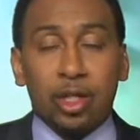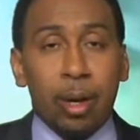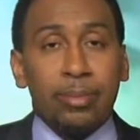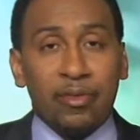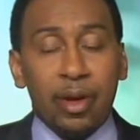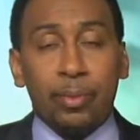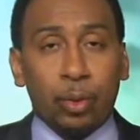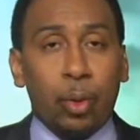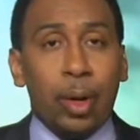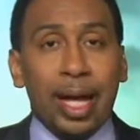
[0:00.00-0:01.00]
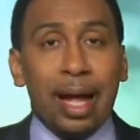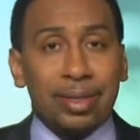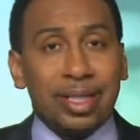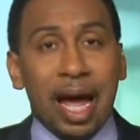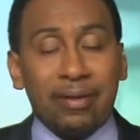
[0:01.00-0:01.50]
In terms of him throwing
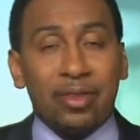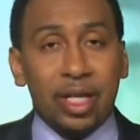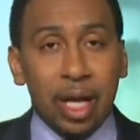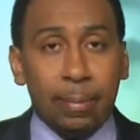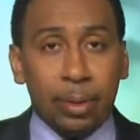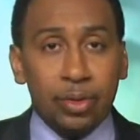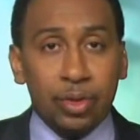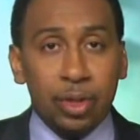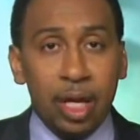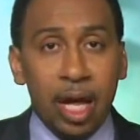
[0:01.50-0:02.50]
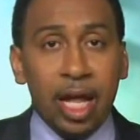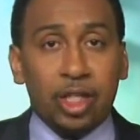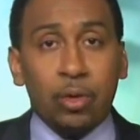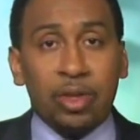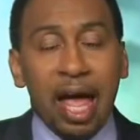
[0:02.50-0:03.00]
outside of the numbers.
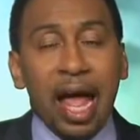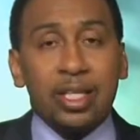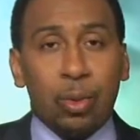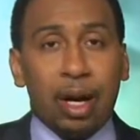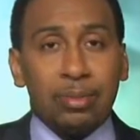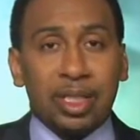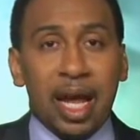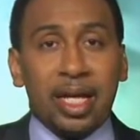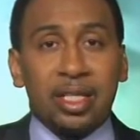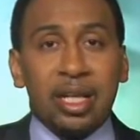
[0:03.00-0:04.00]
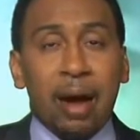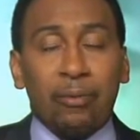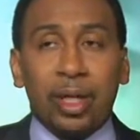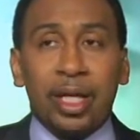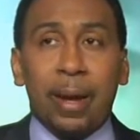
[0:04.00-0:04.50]
And so that's what I'm saying. It's
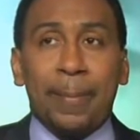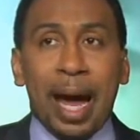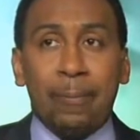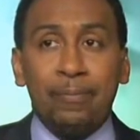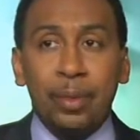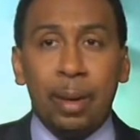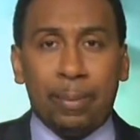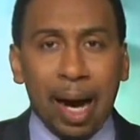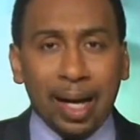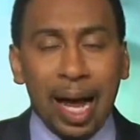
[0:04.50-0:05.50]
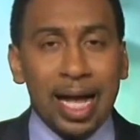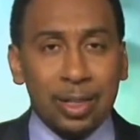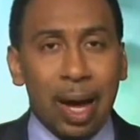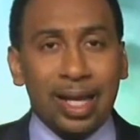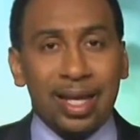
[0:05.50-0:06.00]
not really about Brock
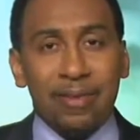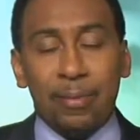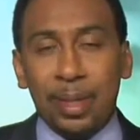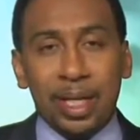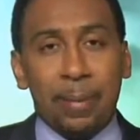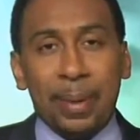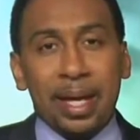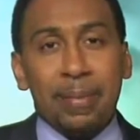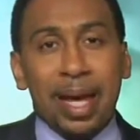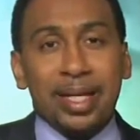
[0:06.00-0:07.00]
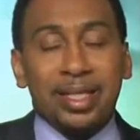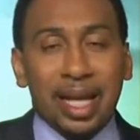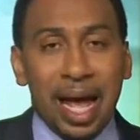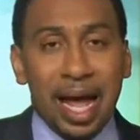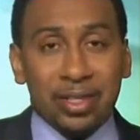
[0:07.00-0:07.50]
Osweiler even being in Peyton Manning's
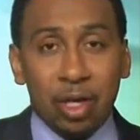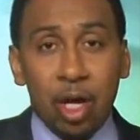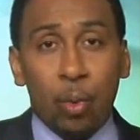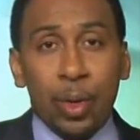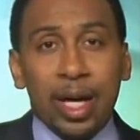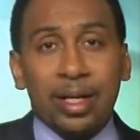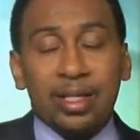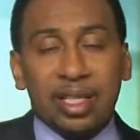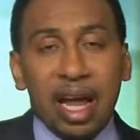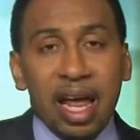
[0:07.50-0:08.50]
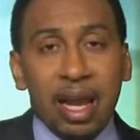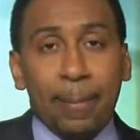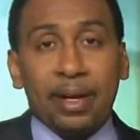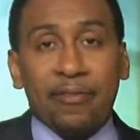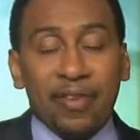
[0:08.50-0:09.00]
class. We understand
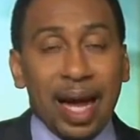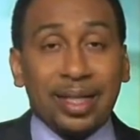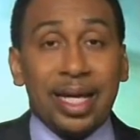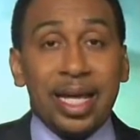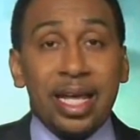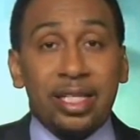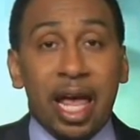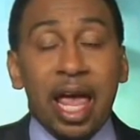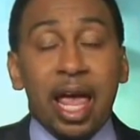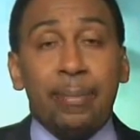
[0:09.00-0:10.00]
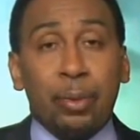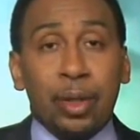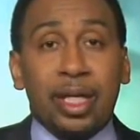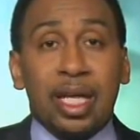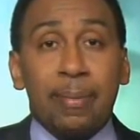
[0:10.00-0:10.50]
that, but the fact that he's able
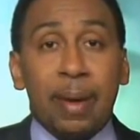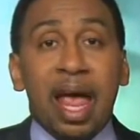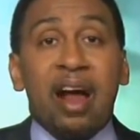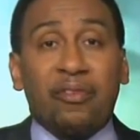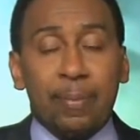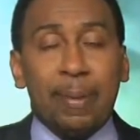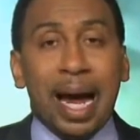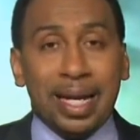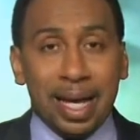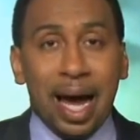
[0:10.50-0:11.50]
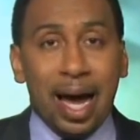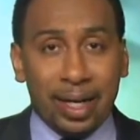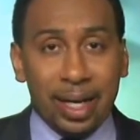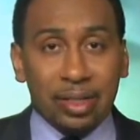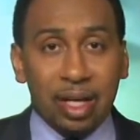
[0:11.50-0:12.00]
to keep everybody
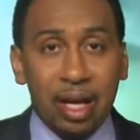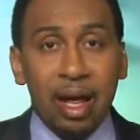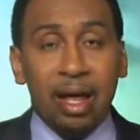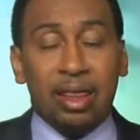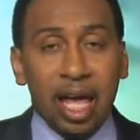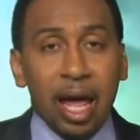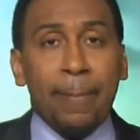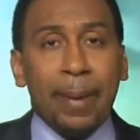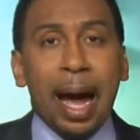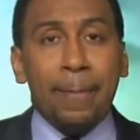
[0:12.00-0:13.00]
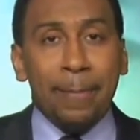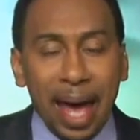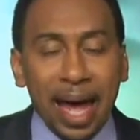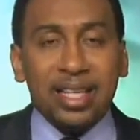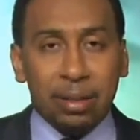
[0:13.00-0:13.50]
honest, thereby
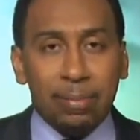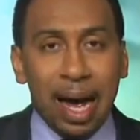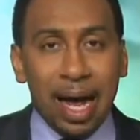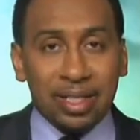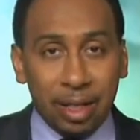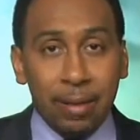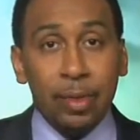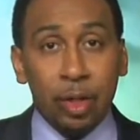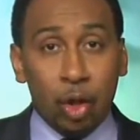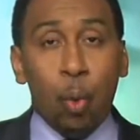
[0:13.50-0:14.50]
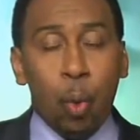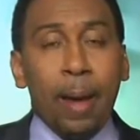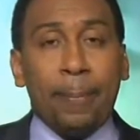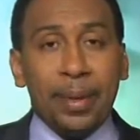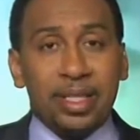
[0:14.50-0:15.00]
maximizing the
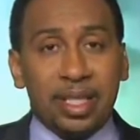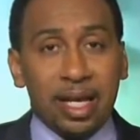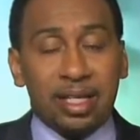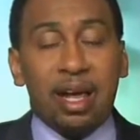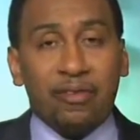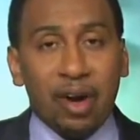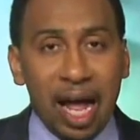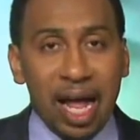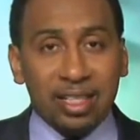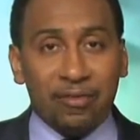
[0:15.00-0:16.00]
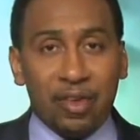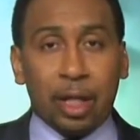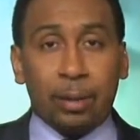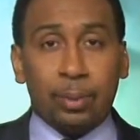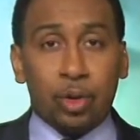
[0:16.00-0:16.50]
weapons that Denver has
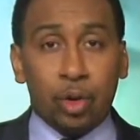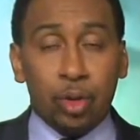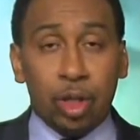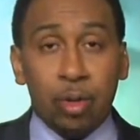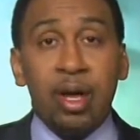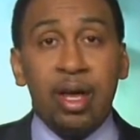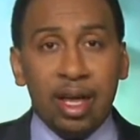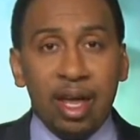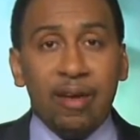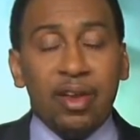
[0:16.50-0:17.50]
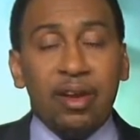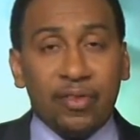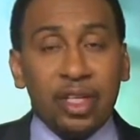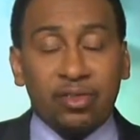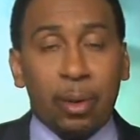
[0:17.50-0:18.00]
available to you, even
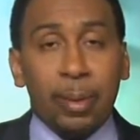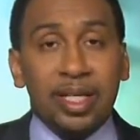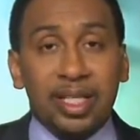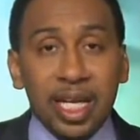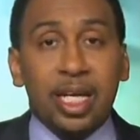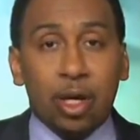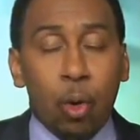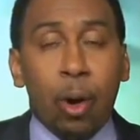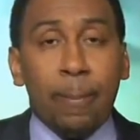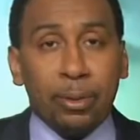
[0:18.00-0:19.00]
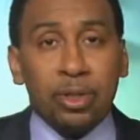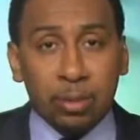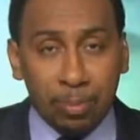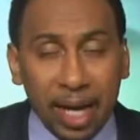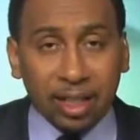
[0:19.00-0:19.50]
if it's from a decoy
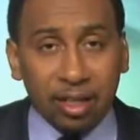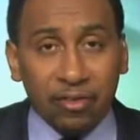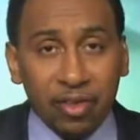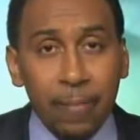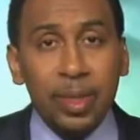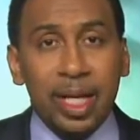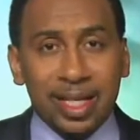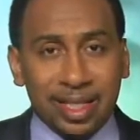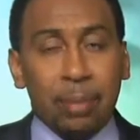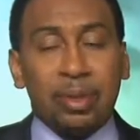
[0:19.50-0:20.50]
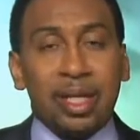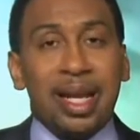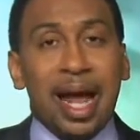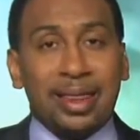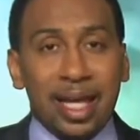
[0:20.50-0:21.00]
perspective, is something
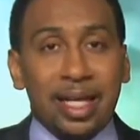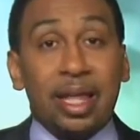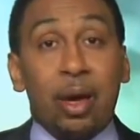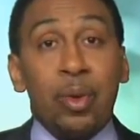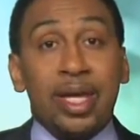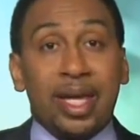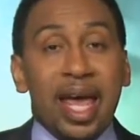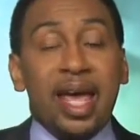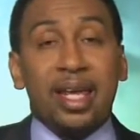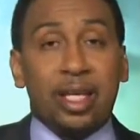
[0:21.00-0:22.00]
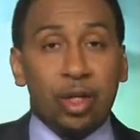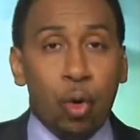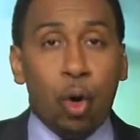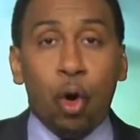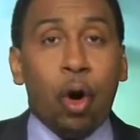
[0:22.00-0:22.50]
that I think that we can't
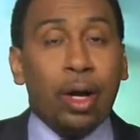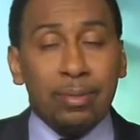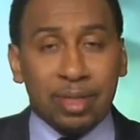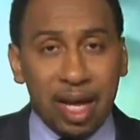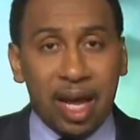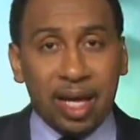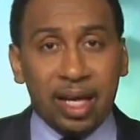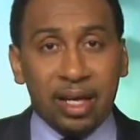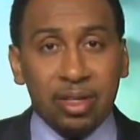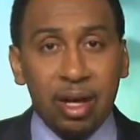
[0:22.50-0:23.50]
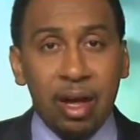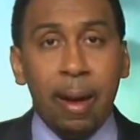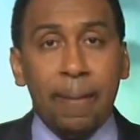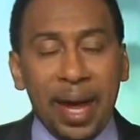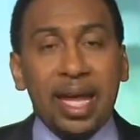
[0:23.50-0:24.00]
ignore. All I'm saying is
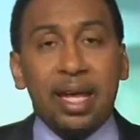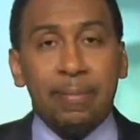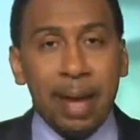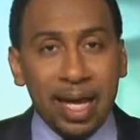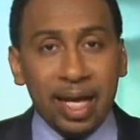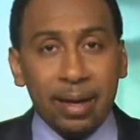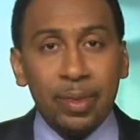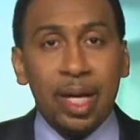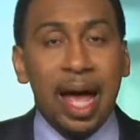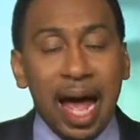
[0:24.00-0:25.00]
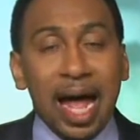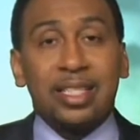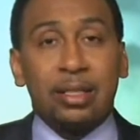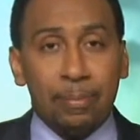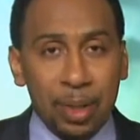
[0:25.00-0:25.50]
Peyton Manning
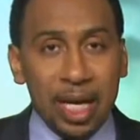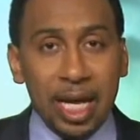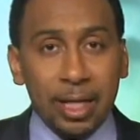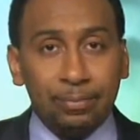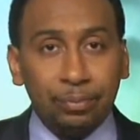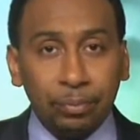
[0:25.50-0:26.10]
has to be